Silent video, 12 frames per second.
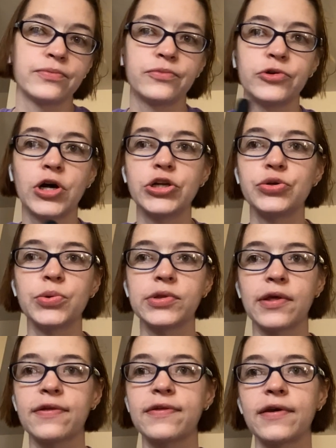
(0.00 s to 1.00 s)
We're not doing the
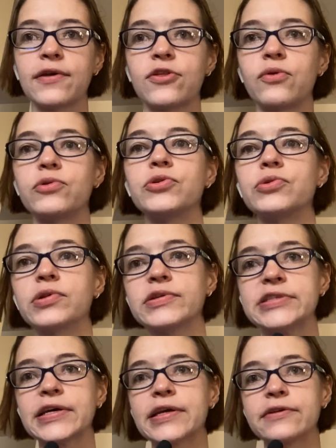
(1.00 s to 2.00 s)
6th, so we're doing the
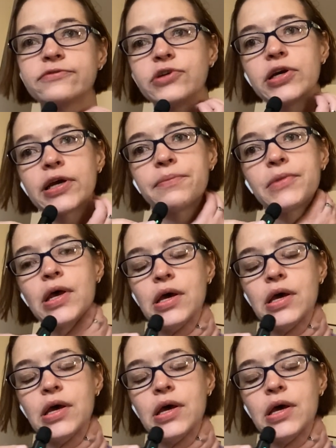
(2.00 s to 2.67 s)
2nd Friday.